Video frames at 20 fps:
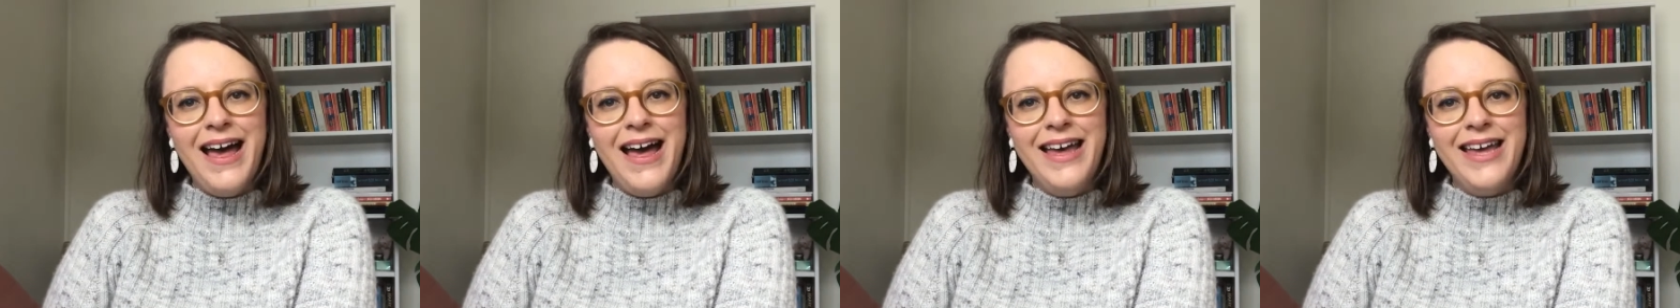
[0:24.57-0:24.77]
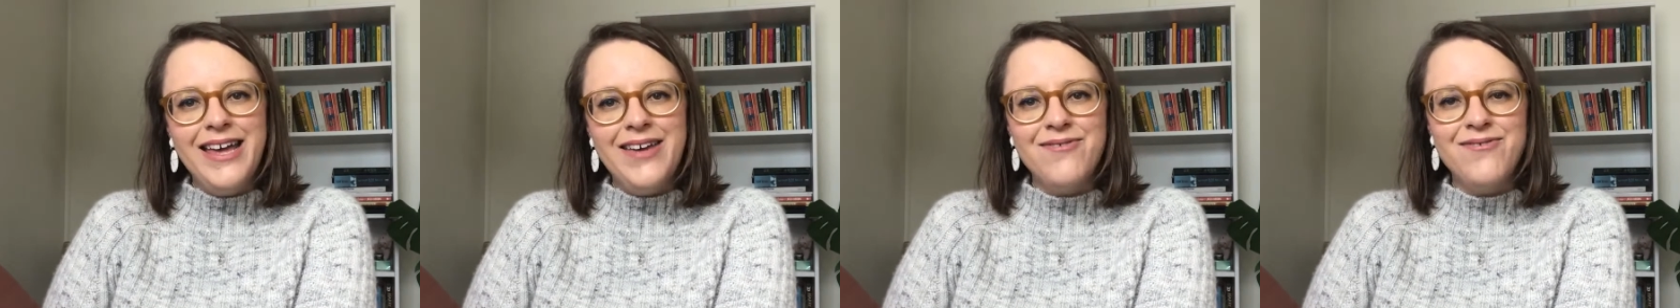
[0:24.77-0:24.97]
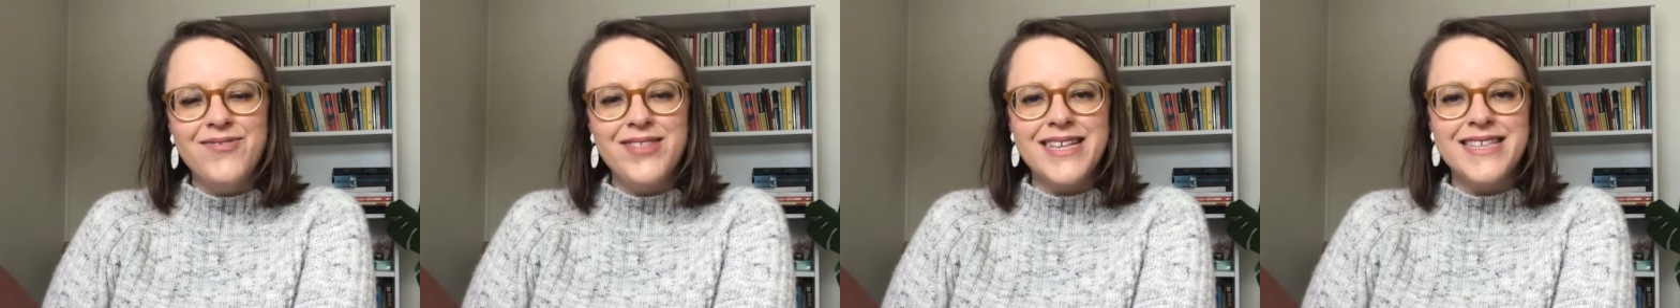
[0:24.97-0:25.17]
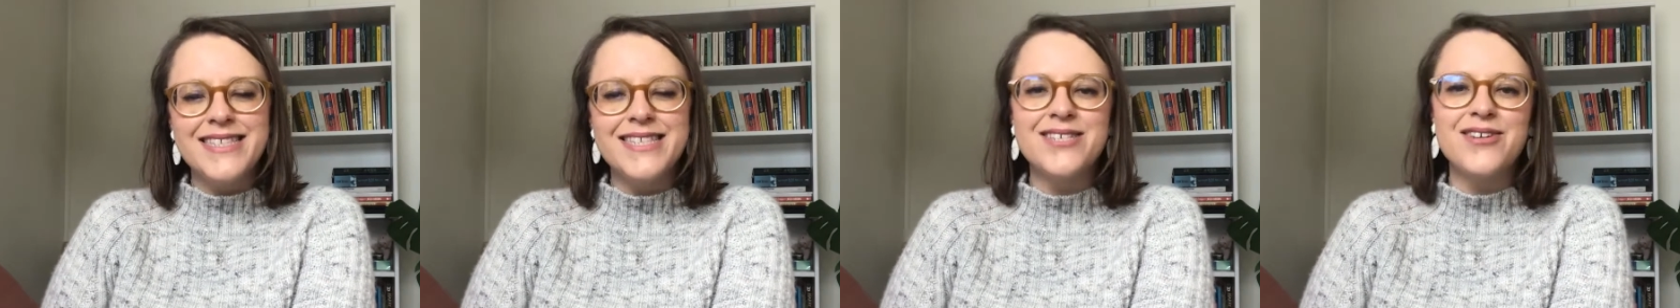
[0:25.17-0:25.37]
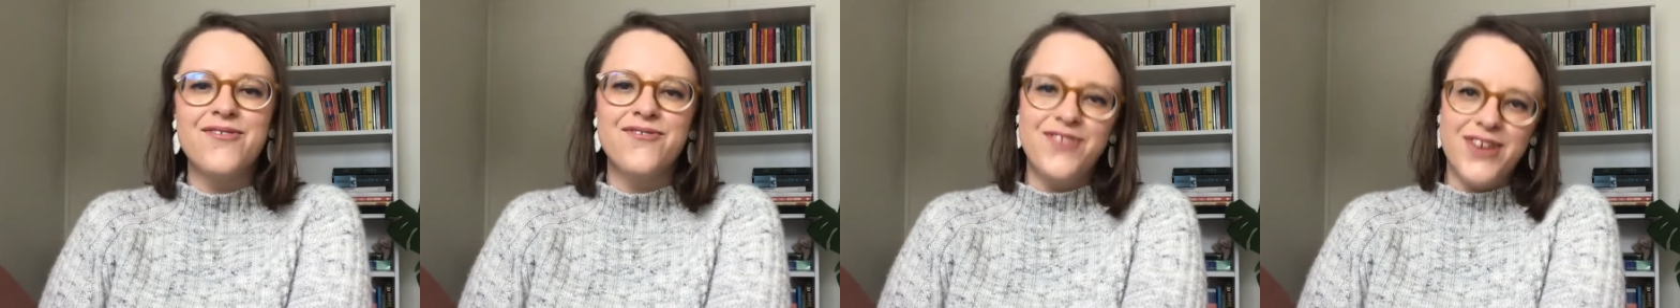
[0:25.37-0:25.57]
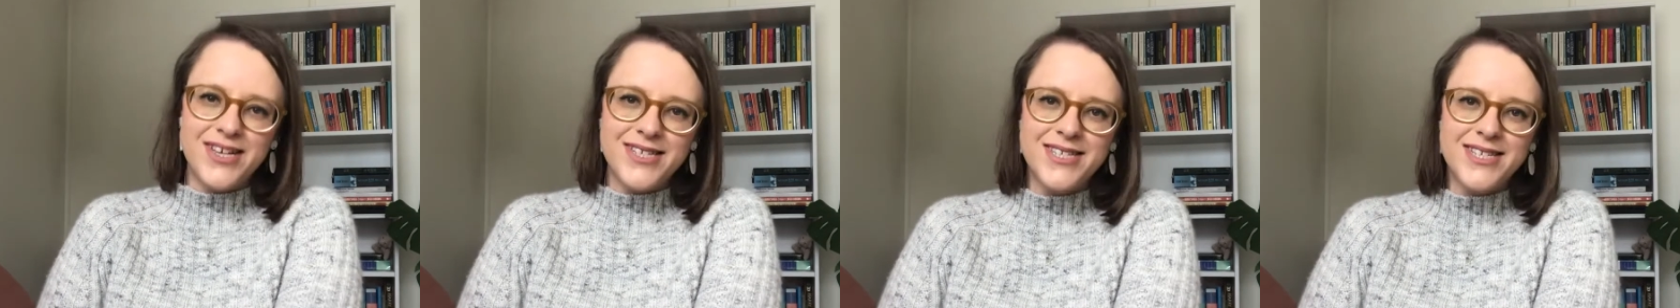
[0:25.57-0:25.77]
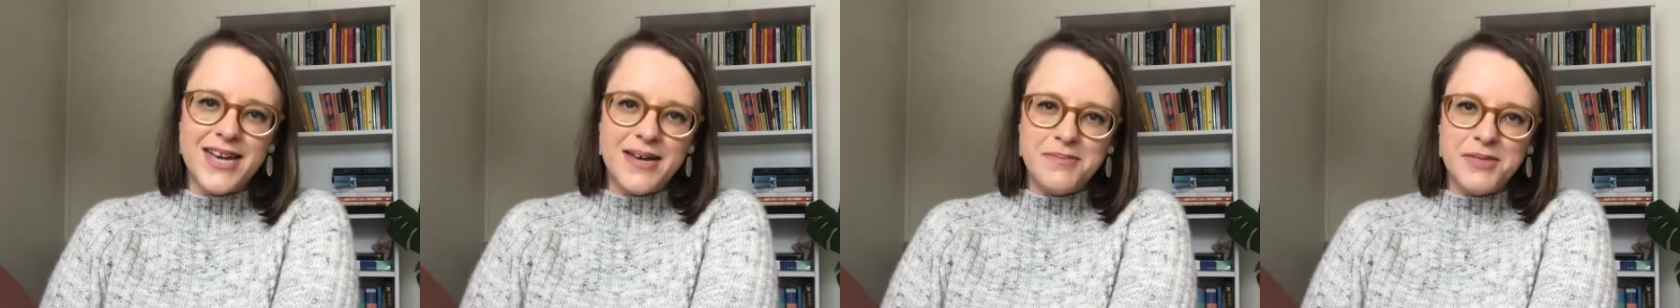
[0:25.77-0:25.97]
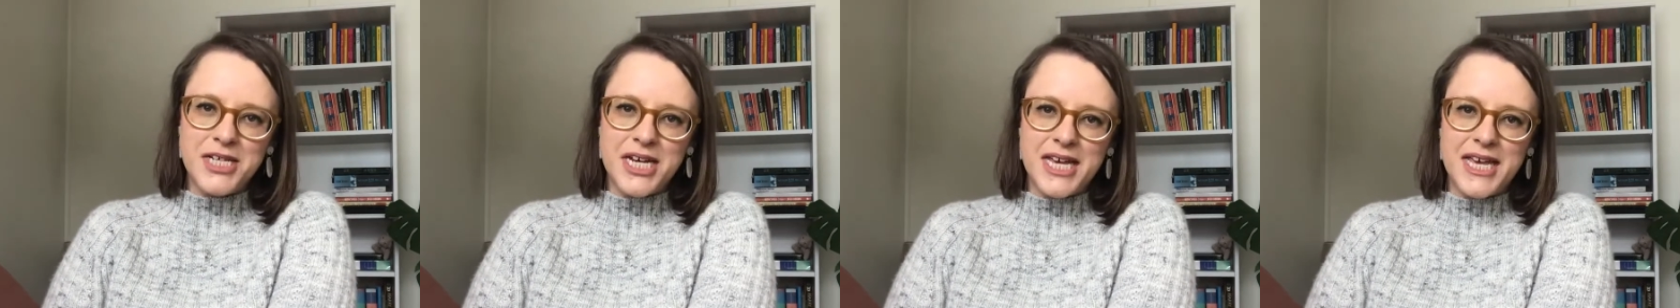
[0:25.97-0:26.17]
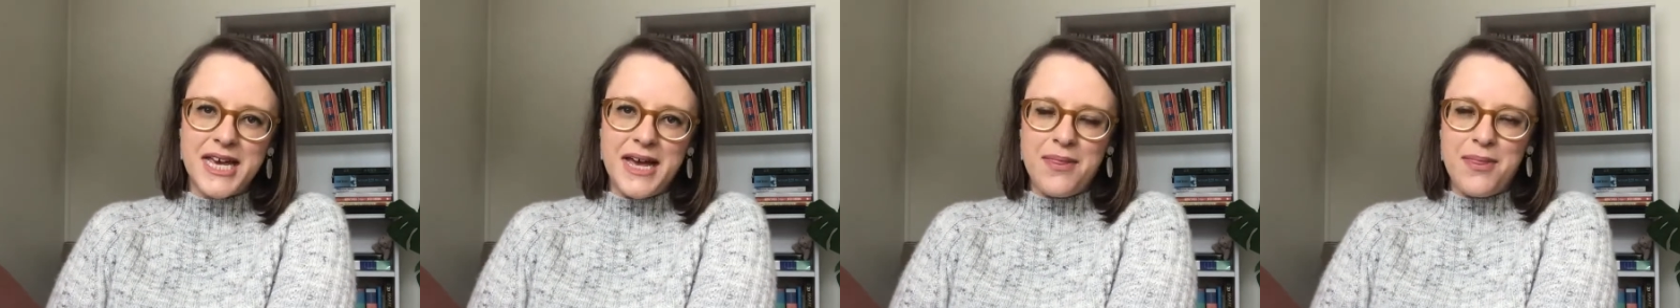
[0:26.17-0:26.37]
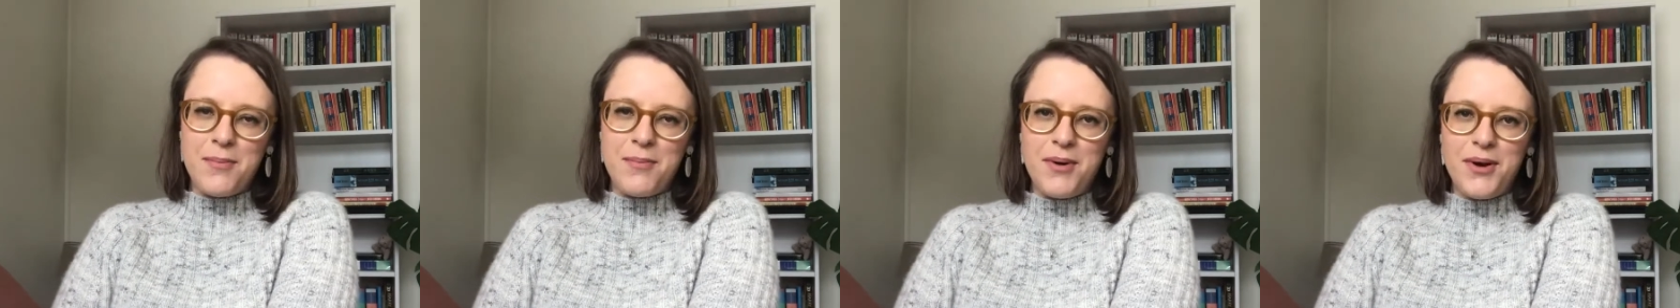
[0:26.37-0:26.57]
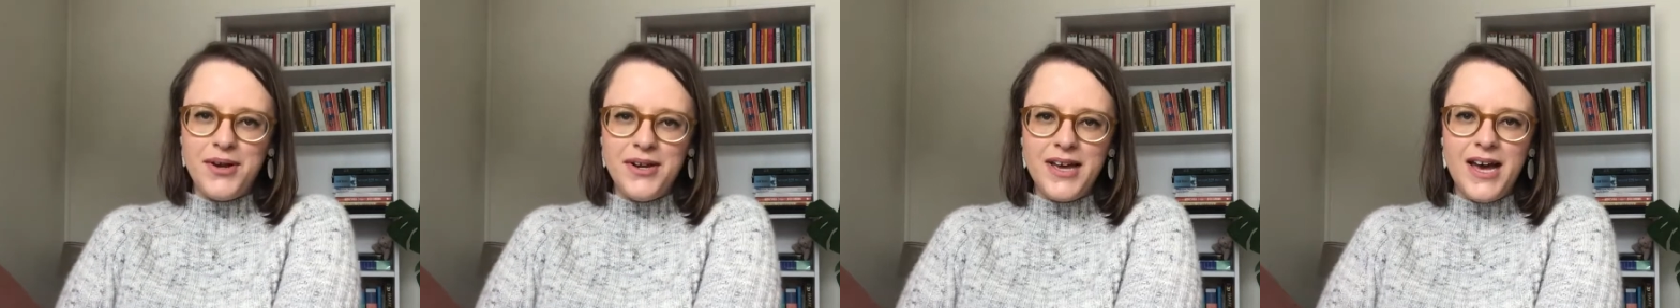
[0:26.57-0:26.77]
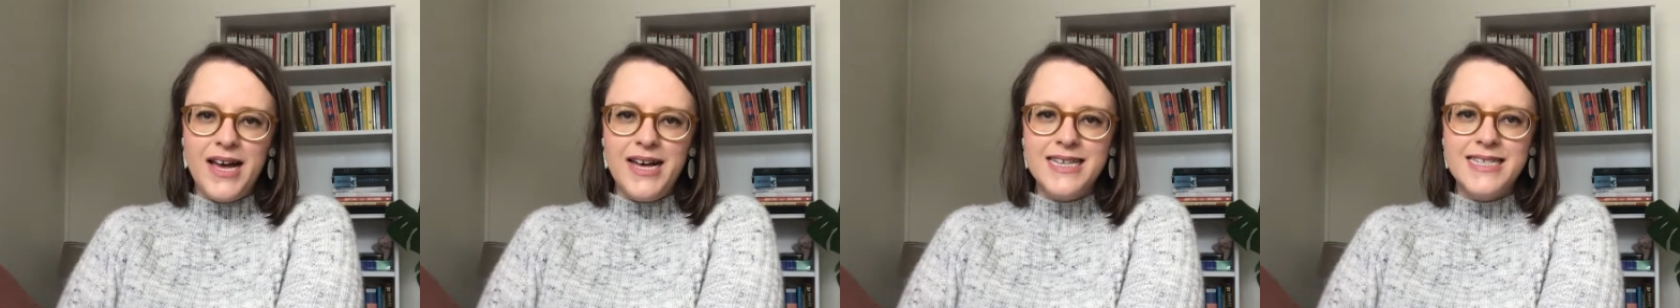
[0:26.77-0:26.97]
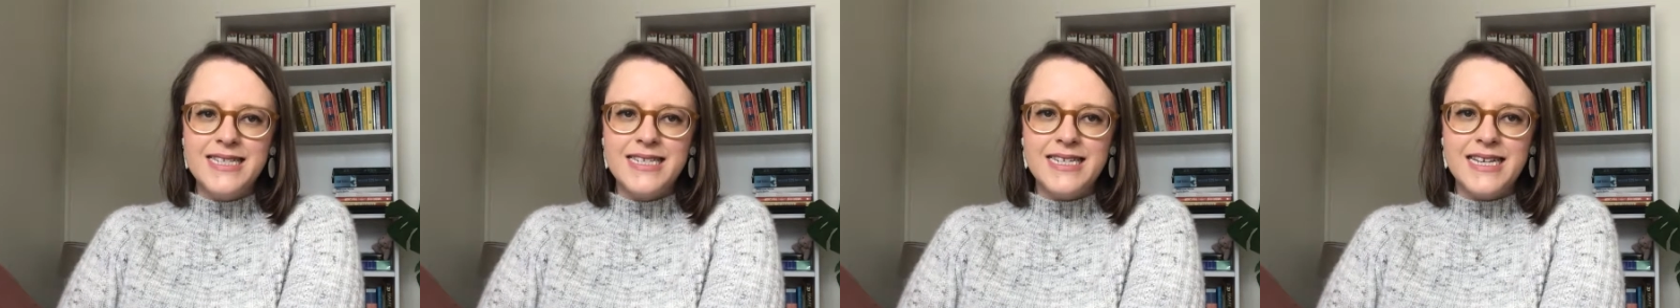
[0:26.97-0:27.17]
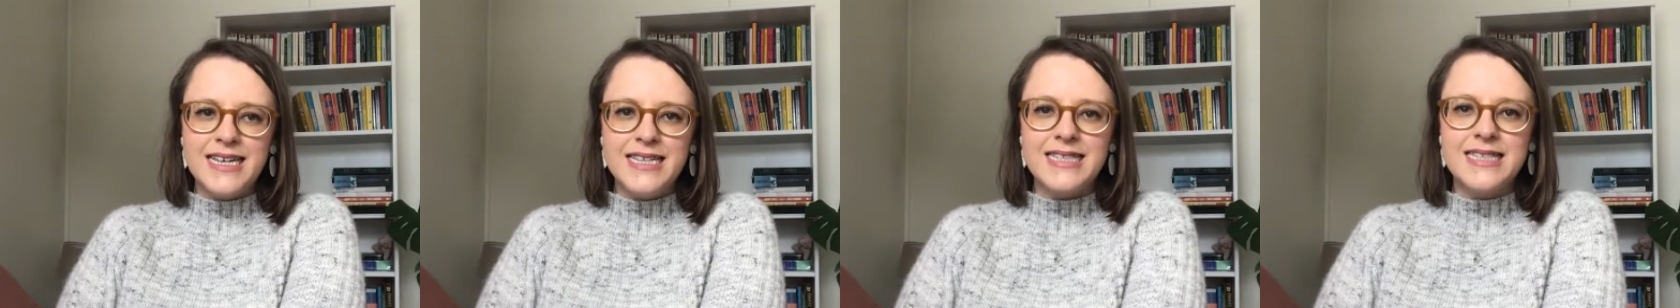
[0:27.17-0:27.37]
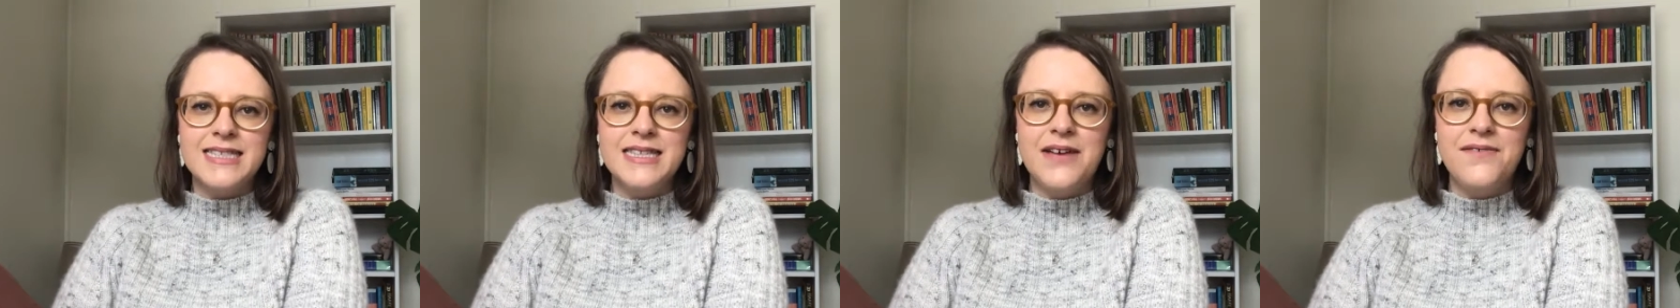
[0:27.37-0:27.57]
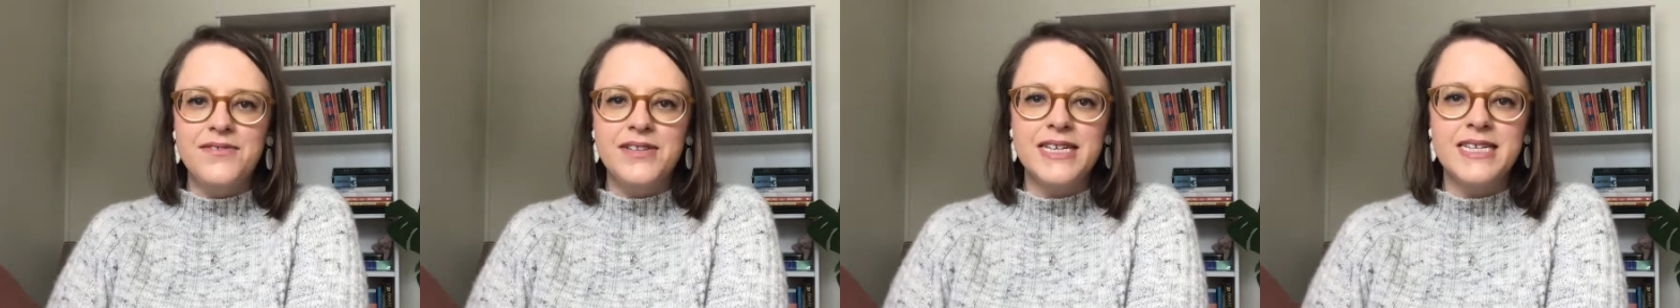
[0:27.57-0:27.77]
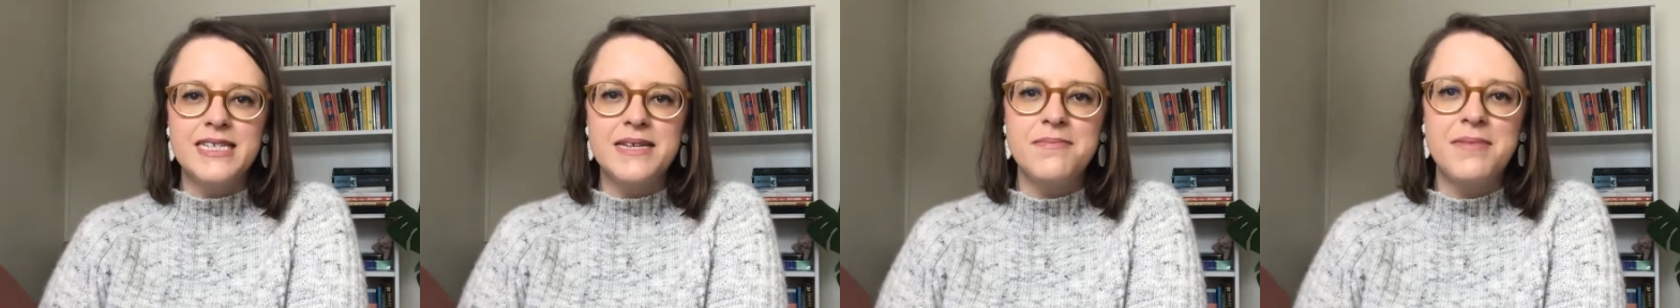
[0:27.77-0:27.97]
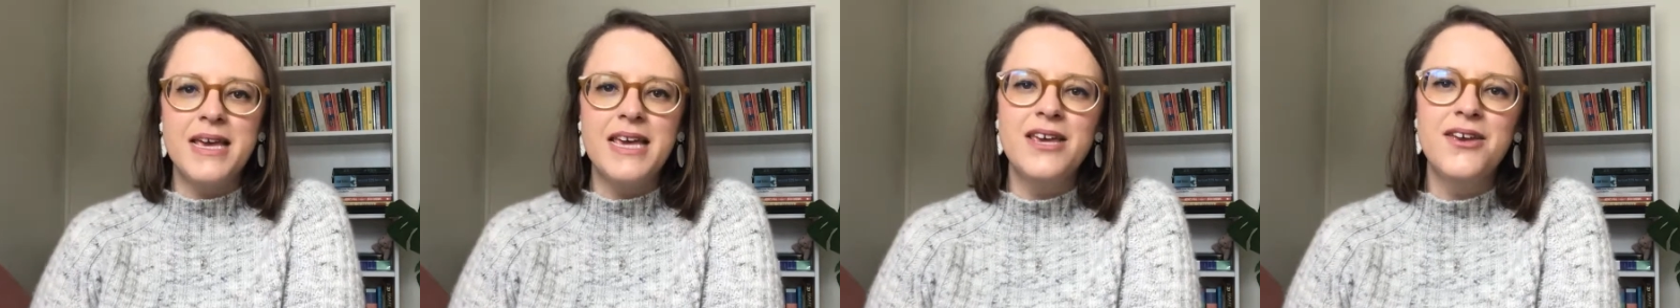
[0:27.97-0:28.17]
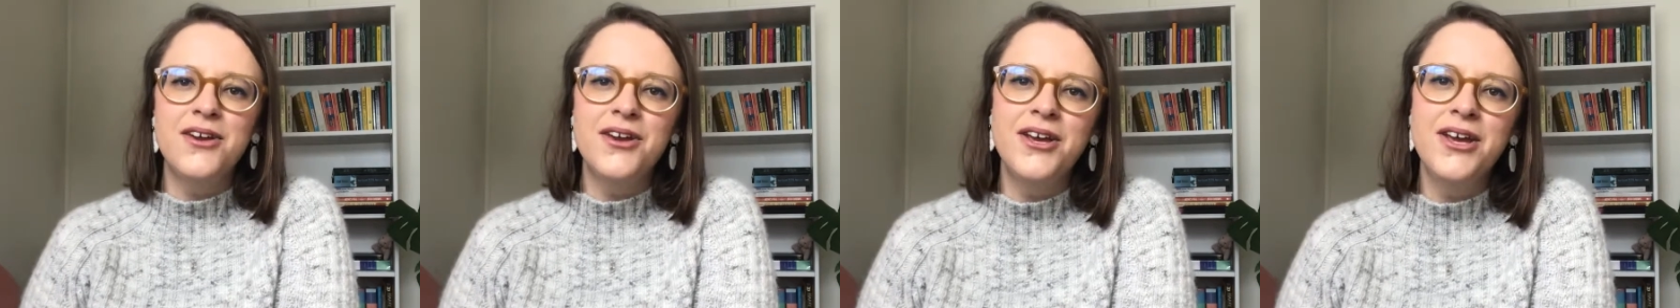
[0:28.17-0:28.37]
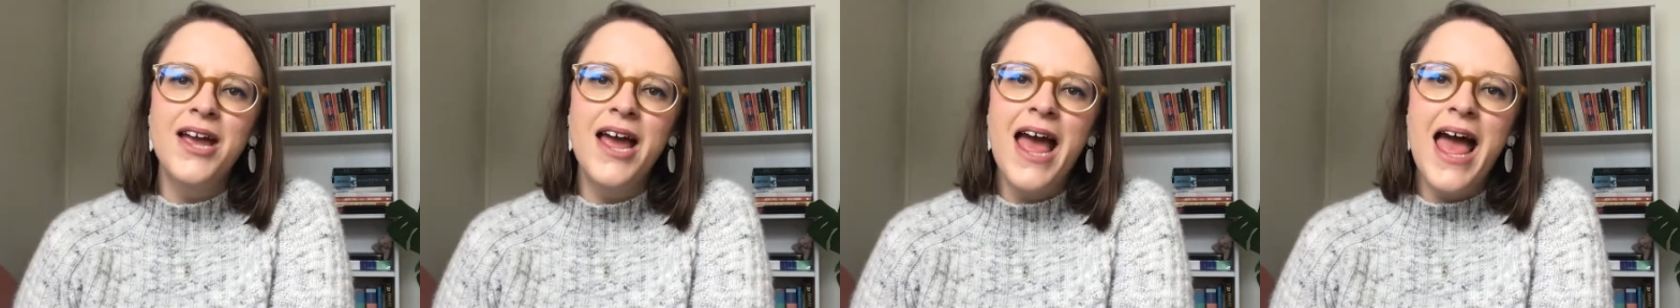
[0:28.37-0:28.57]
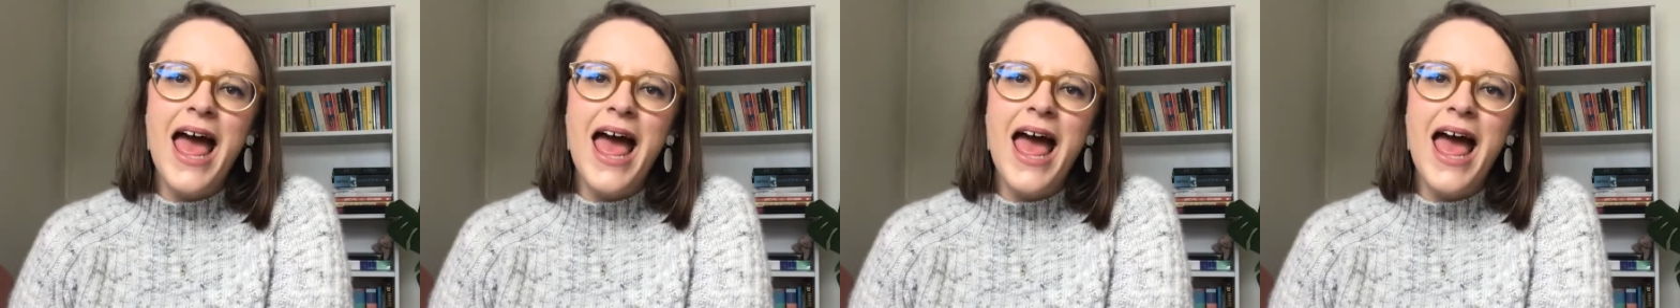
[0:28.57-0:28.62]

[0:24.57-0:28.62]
If this is your first time checking out the podcast, it's lovely to meet you.